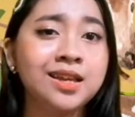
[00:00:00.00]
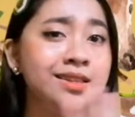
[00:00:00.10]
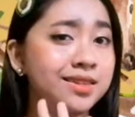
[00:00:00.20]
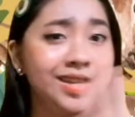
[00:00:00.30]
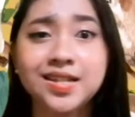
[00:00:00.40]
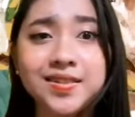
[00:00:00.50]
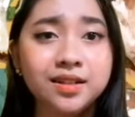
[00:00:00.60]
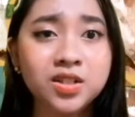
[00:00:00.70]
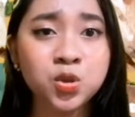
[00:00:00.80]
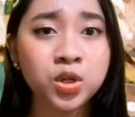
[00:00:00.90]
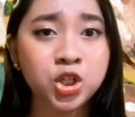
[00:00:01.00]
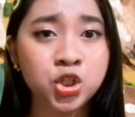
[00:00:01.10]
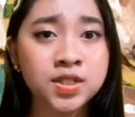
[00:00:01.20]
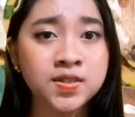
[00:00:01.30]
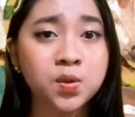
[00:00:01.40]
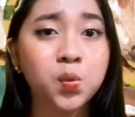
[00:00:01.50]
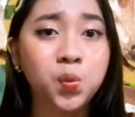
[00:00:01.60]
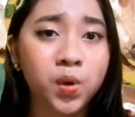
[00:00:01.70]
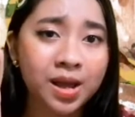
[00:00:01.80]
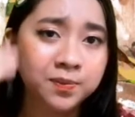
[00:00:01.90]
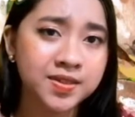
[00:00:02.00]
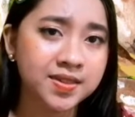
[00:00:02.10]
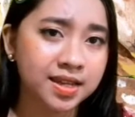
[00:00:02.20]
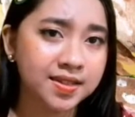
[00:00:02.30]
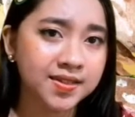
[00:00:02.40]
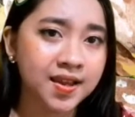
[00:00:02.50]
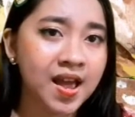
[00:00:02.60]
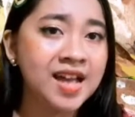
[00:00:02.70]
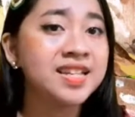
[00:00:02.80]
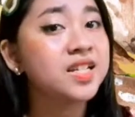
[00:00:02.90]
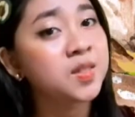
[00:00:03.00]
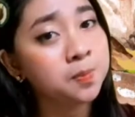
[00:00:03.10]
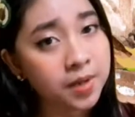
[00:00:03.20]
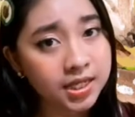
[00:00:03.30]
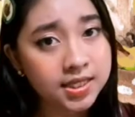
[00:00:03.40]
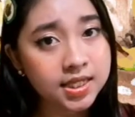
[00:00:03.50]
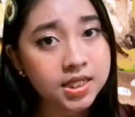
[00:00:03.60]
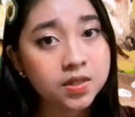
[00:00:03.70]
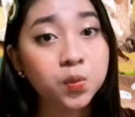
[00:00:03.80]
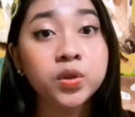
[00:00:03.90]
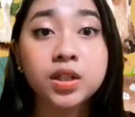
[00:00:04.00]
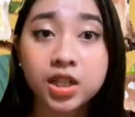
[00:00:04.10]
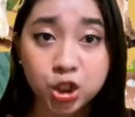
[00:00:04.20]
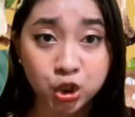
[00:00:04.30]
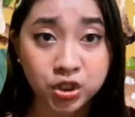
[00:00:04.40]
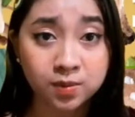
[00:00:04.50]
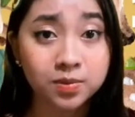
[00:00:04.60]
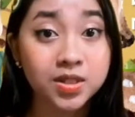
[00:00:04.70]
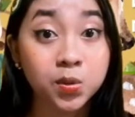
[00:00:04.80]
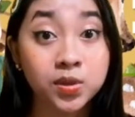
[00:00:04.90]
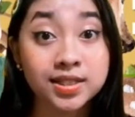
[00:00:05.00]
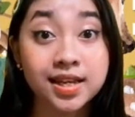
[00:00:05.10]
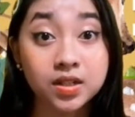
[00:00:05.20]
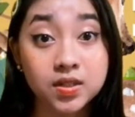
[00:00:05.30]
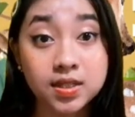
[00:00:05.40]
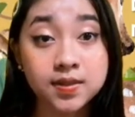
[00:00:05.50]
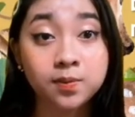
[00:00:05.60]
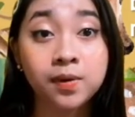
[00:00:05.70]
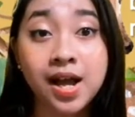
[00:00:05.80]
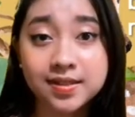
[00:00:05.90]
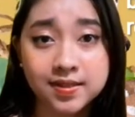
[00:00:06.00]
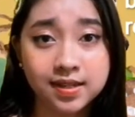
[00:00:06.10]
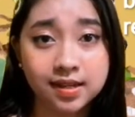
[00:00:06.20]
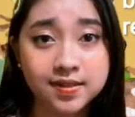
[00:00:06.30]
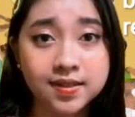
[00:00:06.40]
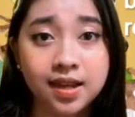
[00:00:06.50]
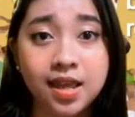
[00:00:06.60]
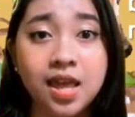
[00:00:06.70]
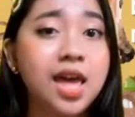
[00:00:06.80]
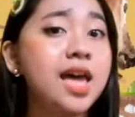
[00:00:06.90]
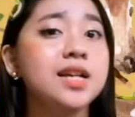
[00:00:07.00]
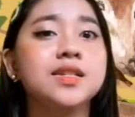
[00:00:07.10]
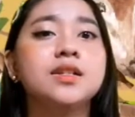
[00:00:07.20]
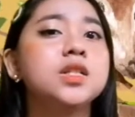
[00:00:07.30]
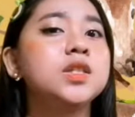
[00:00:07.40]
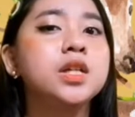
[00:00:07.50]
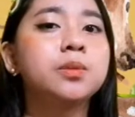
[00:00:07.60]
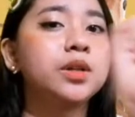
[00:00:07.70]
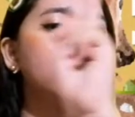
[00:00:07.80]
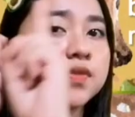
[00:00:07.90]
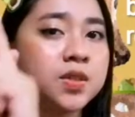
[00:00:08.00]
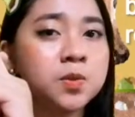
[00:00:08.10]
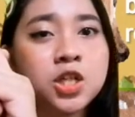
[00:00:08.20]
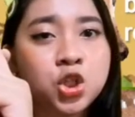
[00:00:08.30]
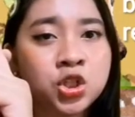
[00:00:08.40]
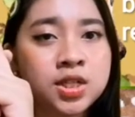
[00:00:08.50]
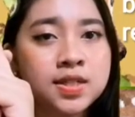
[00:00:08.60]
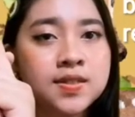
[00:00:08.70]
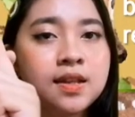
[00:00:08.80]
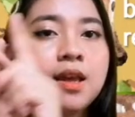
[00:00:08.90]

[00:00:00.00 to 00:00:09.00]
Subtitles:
These illustrations represent an expected relationship between ecosystem processes and the number of species,